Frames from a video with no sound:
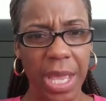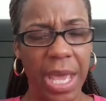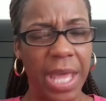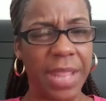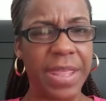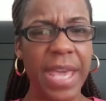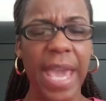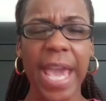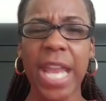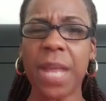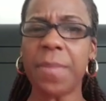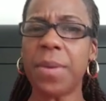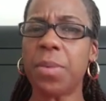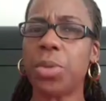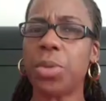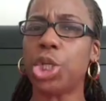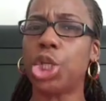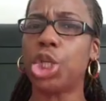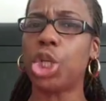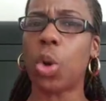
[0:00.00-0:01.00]
The enemy
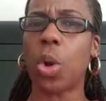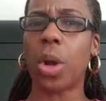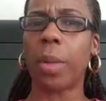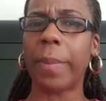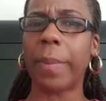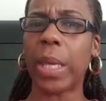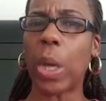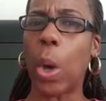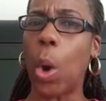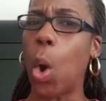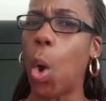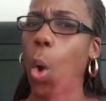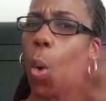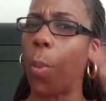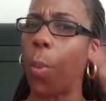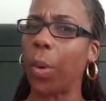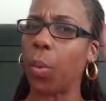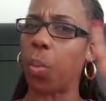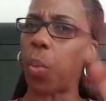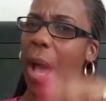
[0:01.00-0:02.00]
was showing me, oh,
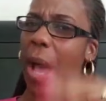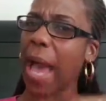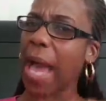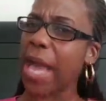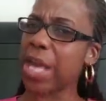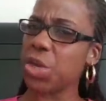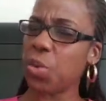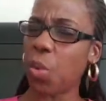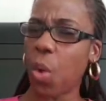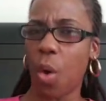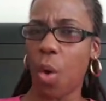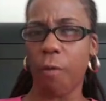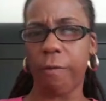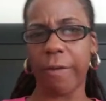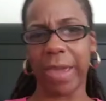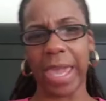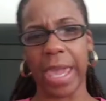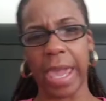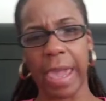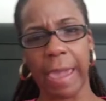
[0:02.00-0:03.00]
but why you over
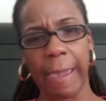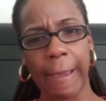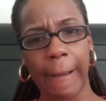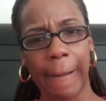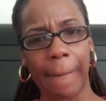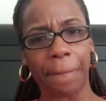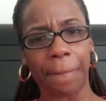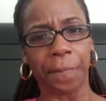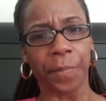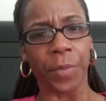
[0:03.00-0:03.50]
here?